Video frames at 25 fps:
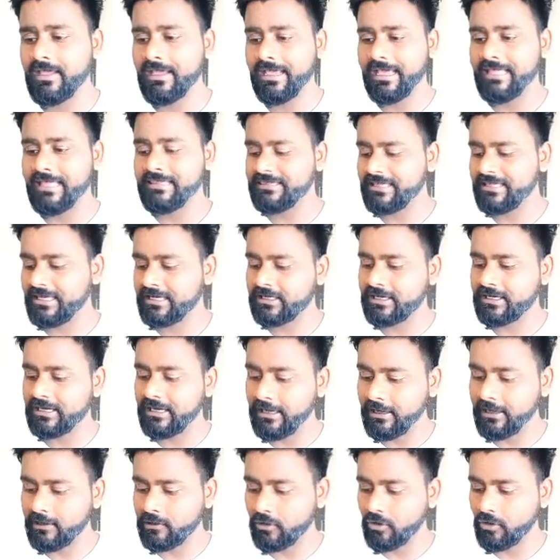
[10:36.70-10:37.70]
And then
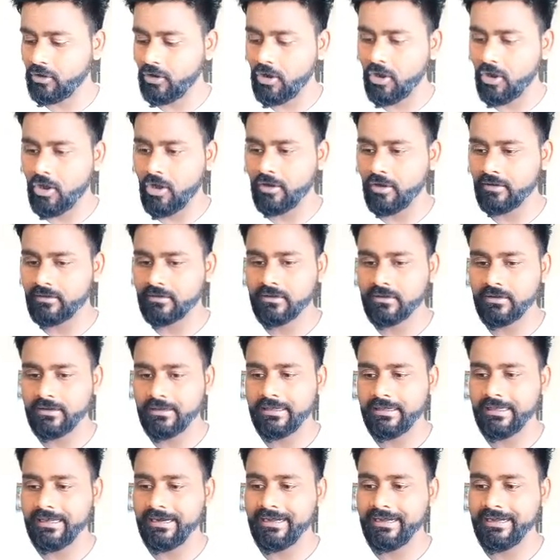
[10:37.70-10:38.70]
click on
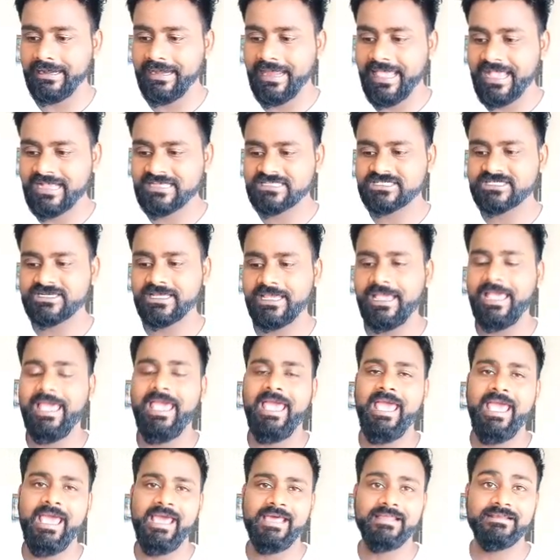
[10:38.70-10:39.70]
next,
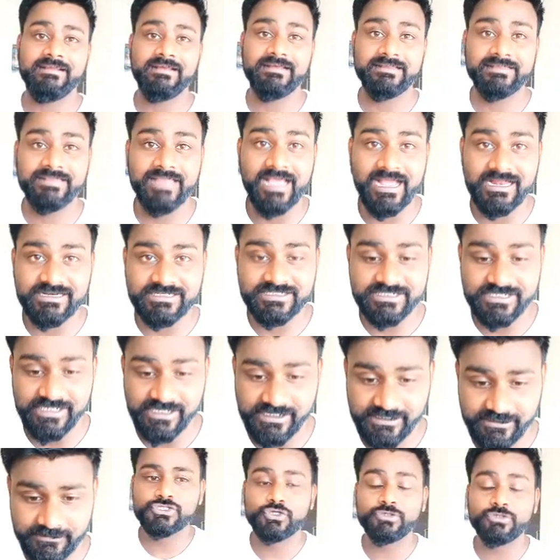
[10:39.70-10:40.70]
and that's
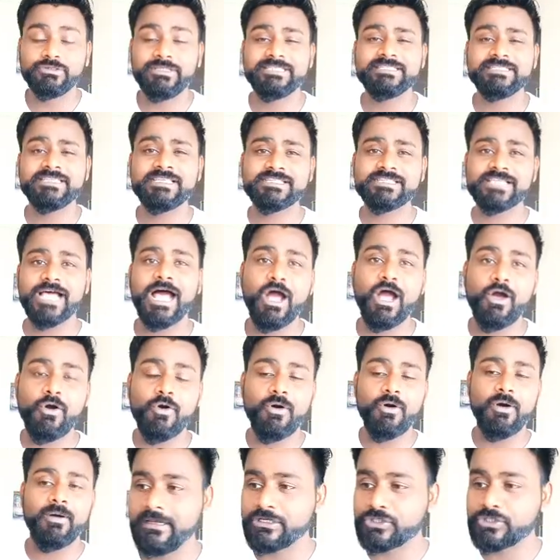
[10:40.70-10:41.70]
it. So this is
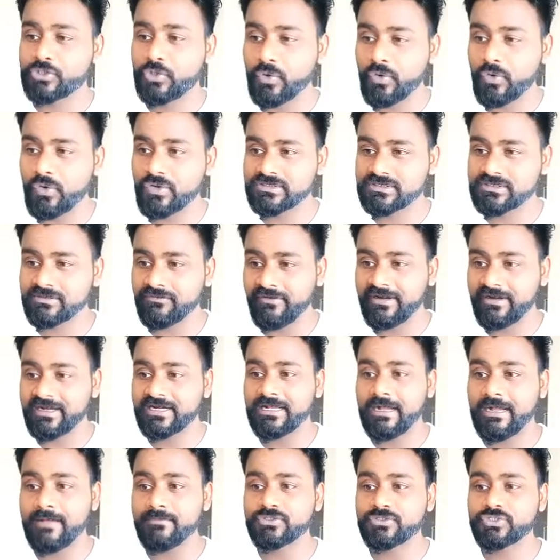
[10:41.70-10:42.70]
how it goes when
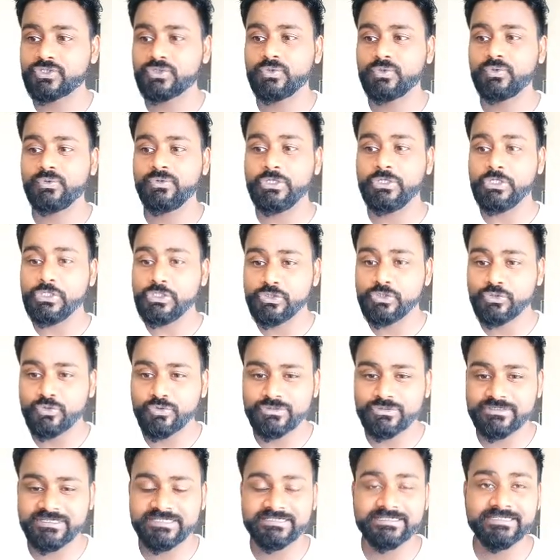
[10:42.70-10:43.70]
it comes to
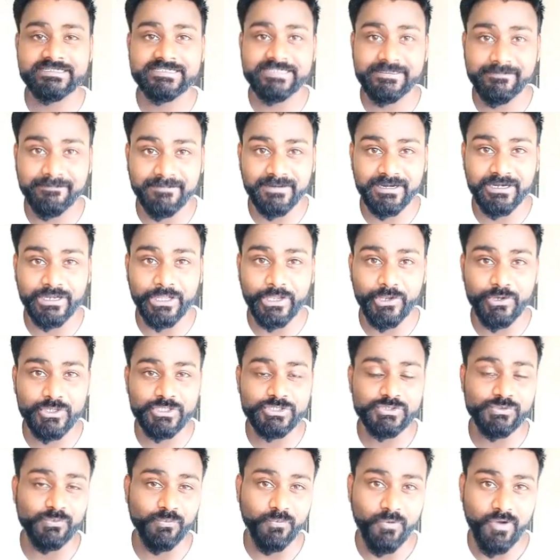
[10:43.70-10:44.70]
using the simple
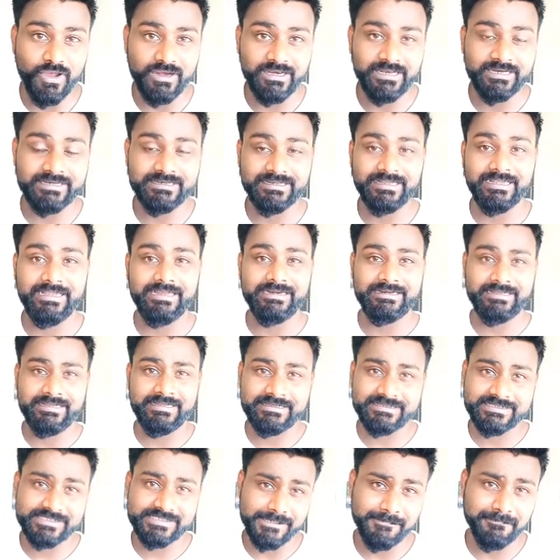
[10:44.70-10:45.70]
EOS wallet. It
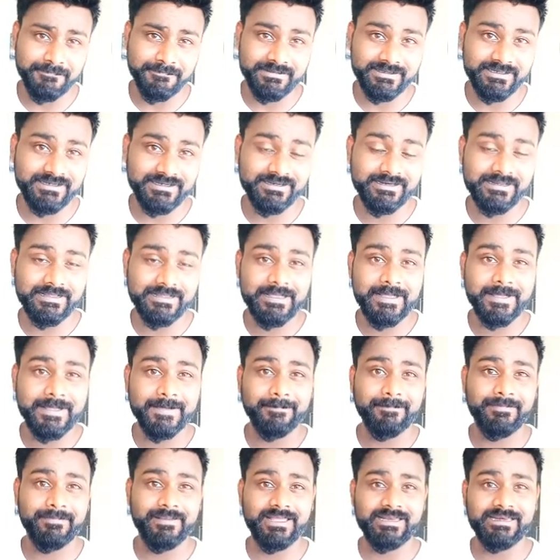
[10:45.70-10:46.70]
is simple,
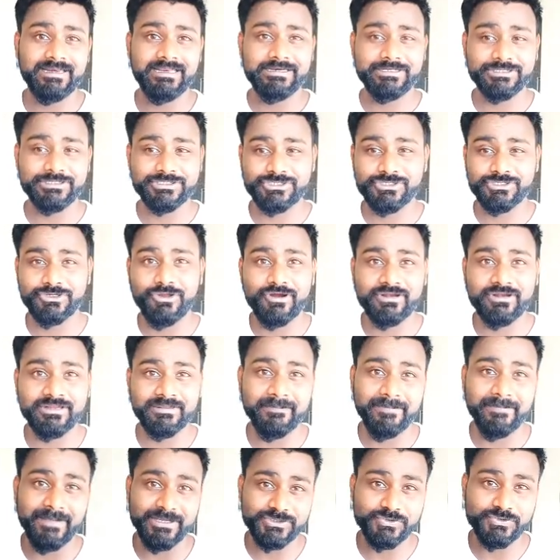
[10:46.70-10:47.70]
but it is not
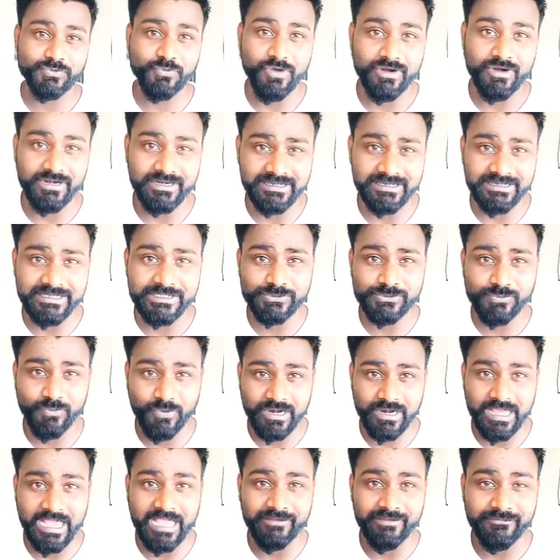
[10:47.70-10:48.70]
the best wallet is
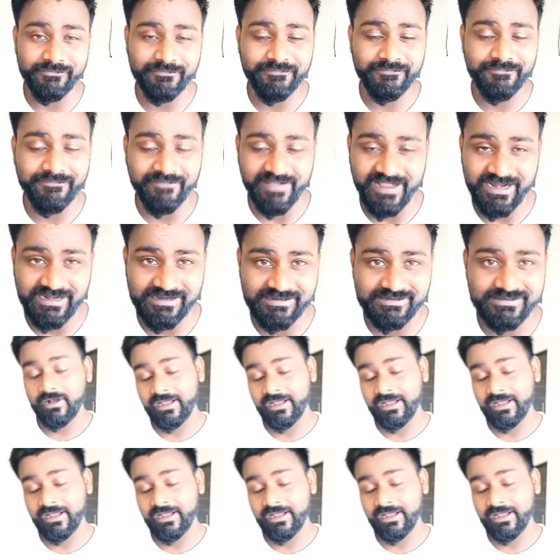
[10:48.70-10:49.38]
what I felt.